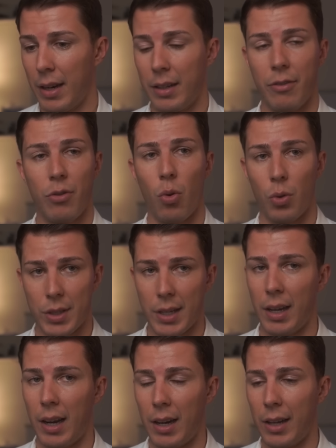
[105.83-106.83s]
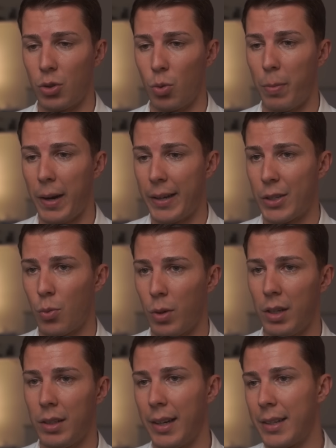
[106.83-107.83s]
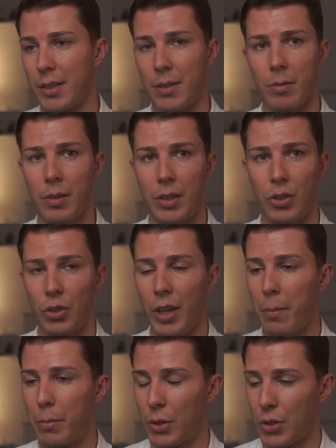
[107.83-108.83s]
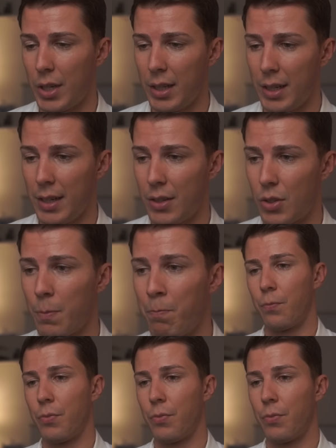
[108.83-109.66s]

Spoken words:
and of course I like Dubai as well as their neighbor cities.